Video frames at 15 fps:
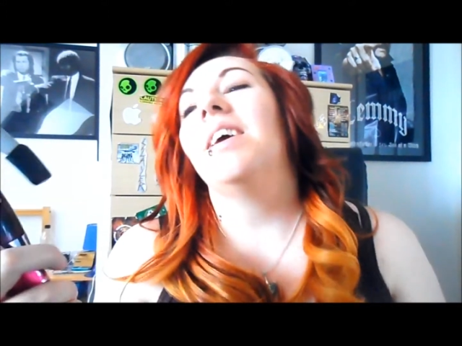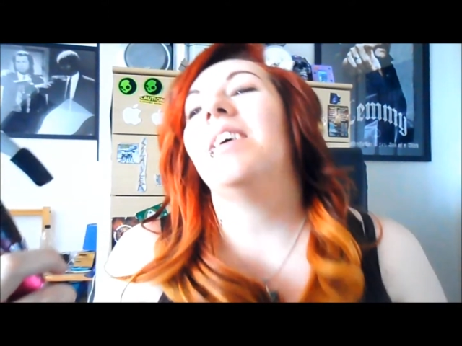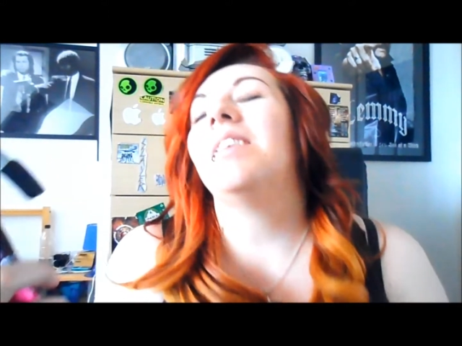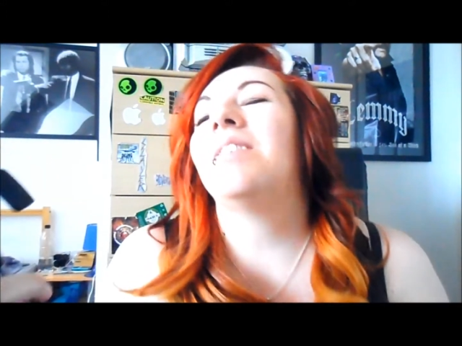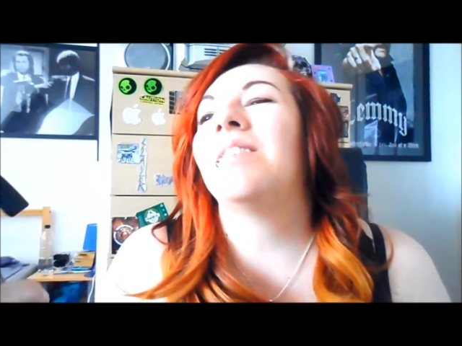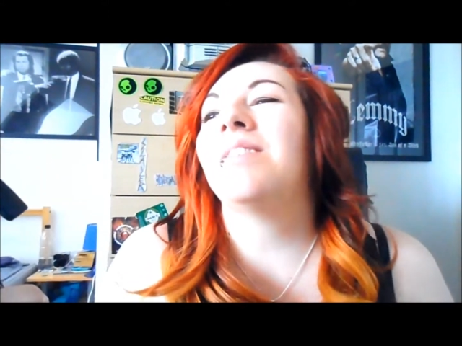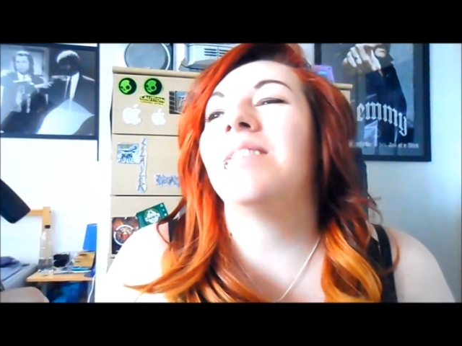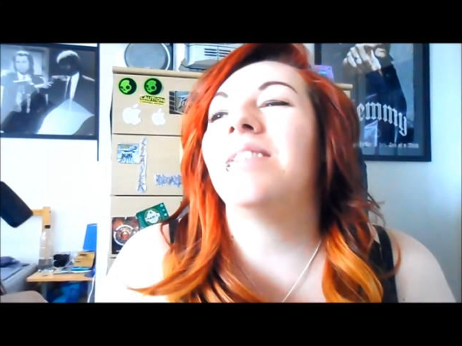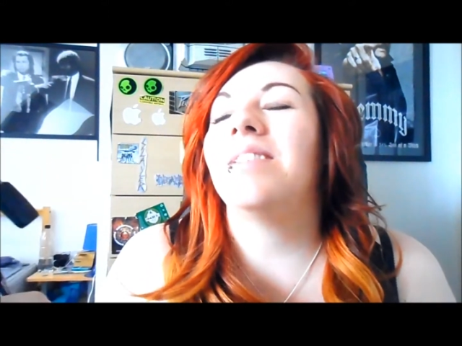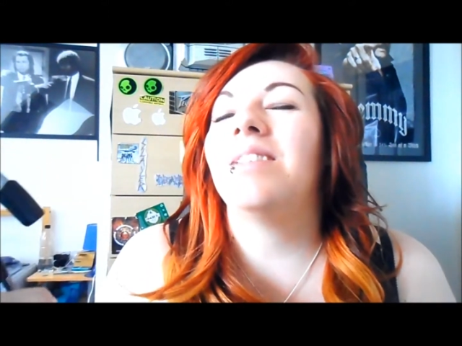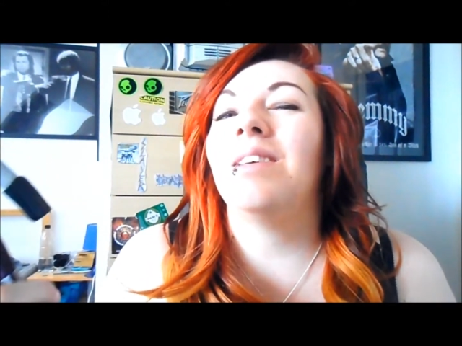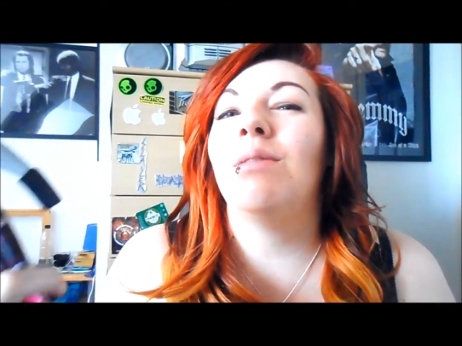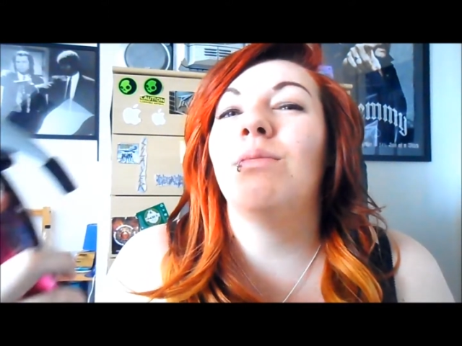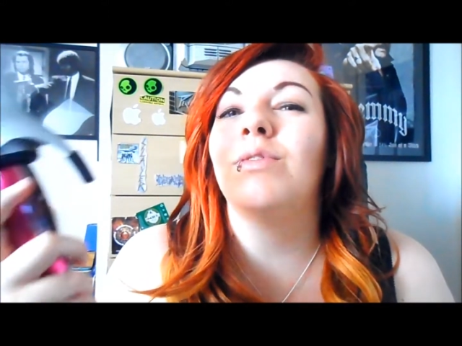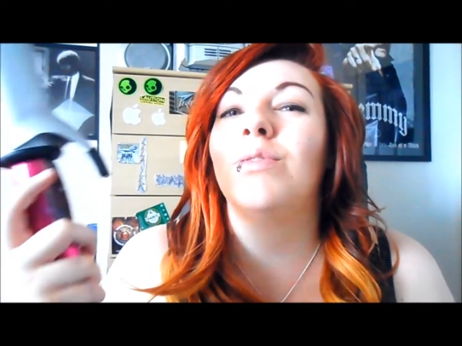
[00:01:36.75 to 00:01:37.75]
it doesn't
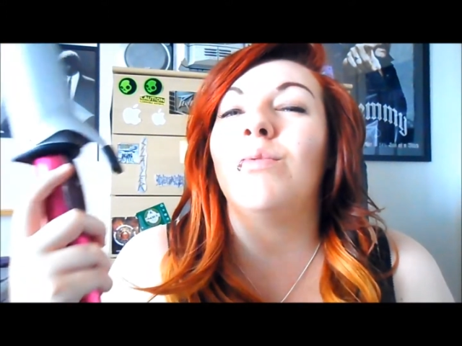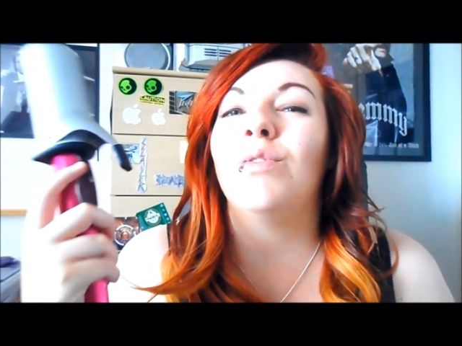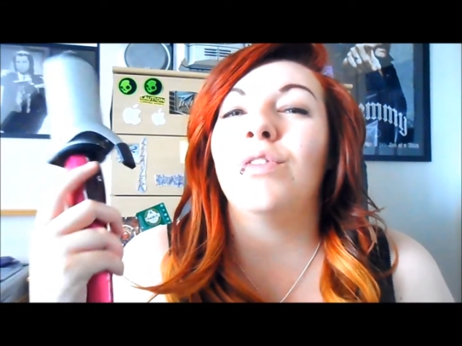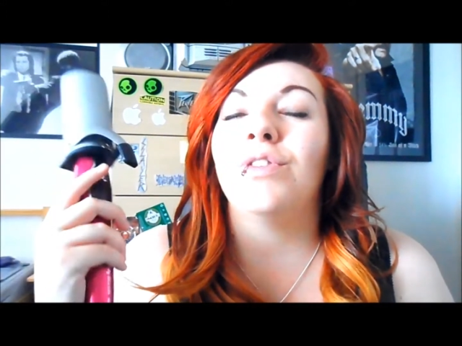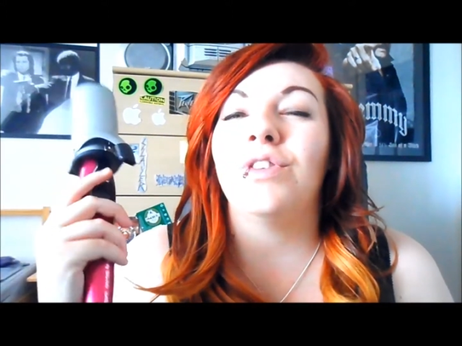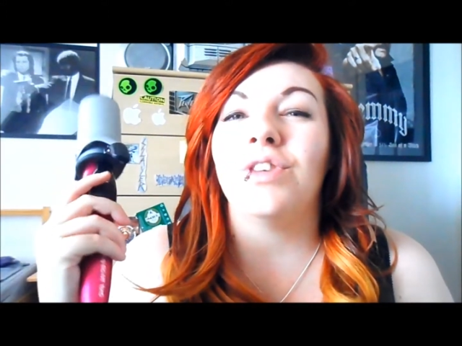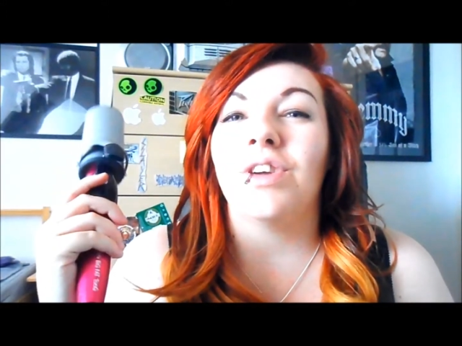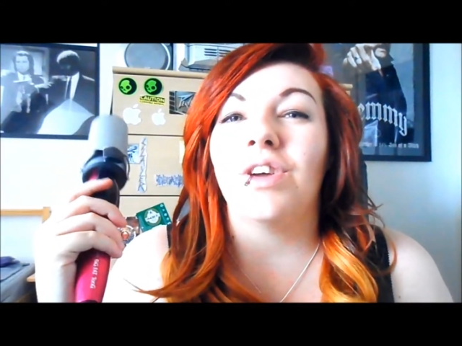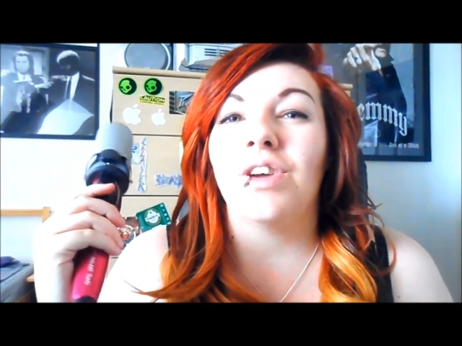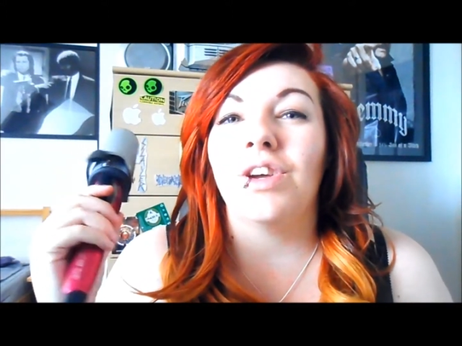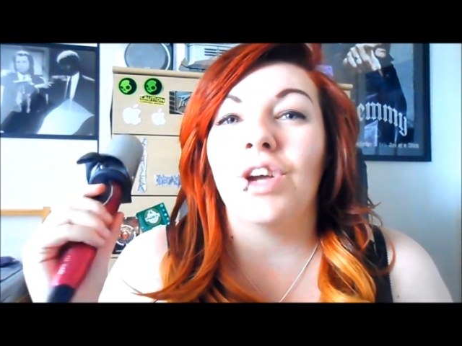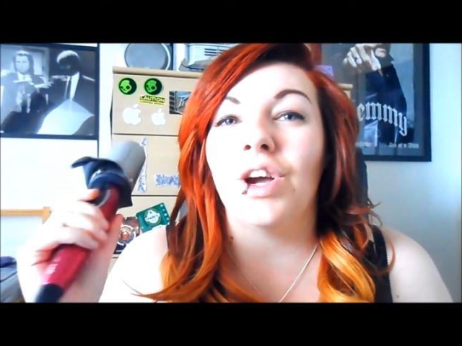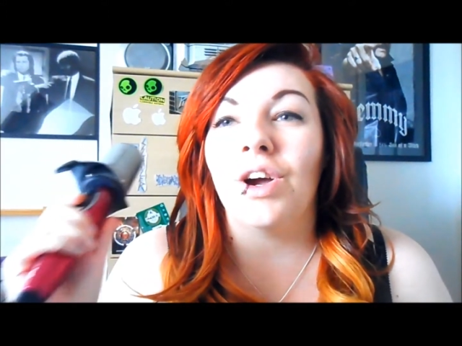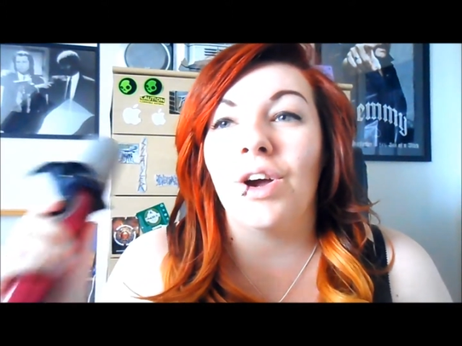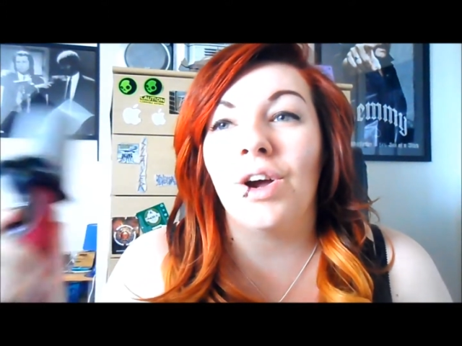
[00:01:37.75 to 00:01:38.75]
seem to want to
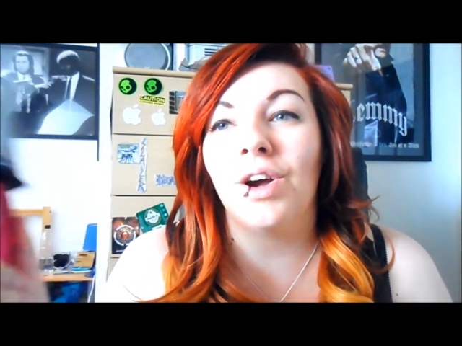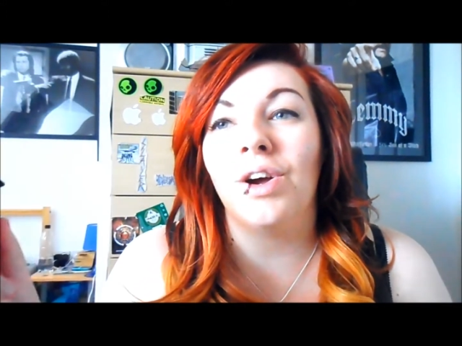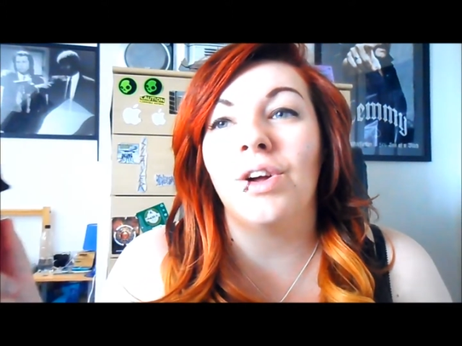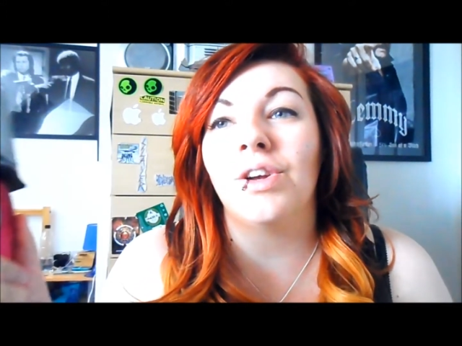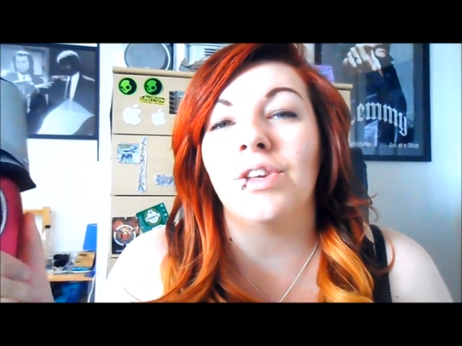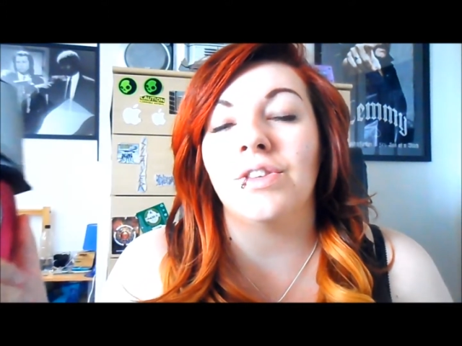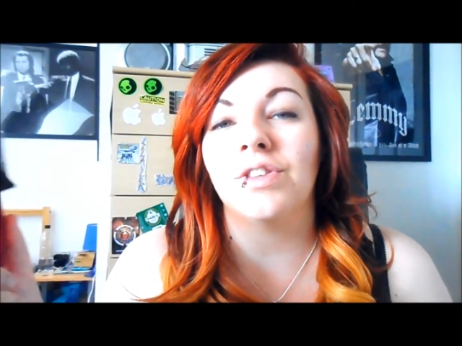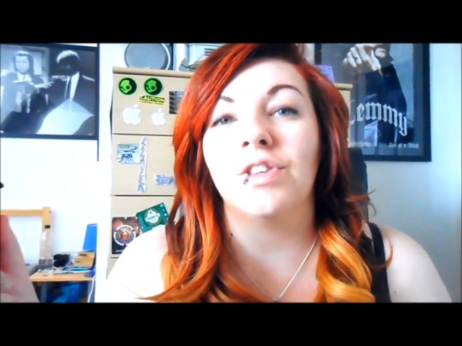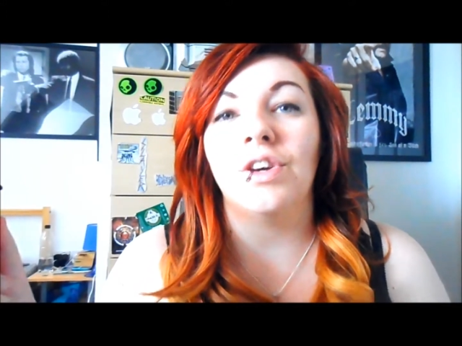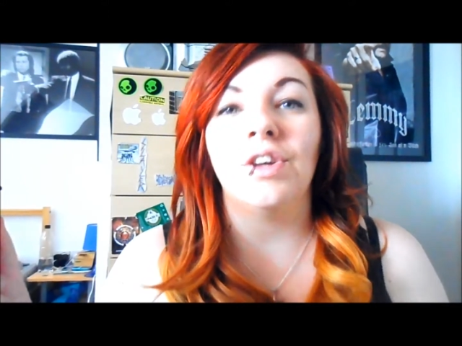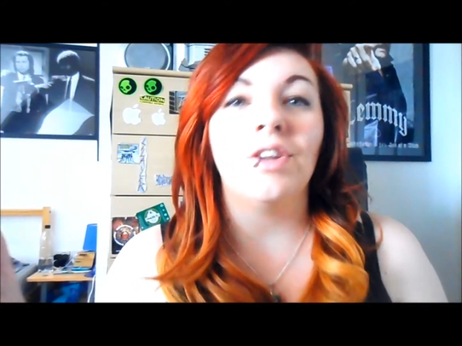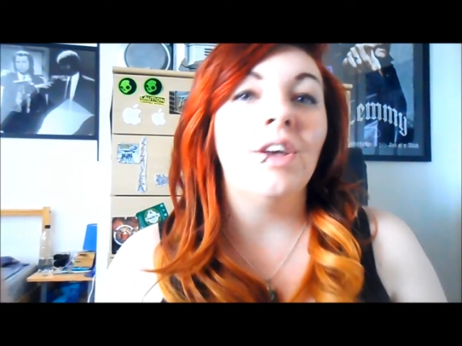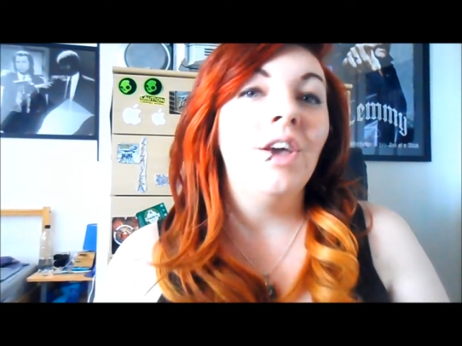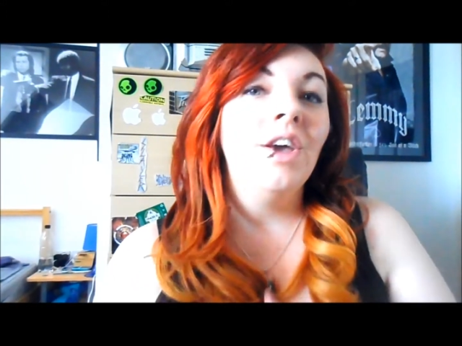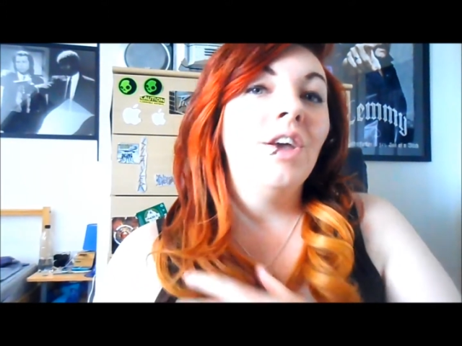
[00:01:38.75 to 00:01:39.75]
curl as
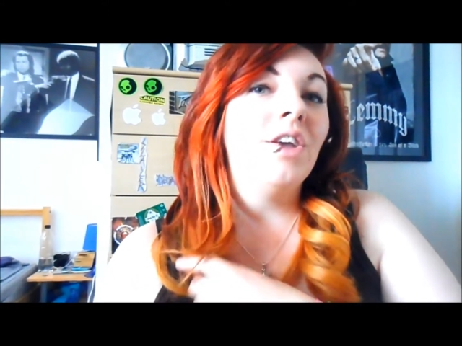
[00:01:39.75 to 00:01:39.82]
good.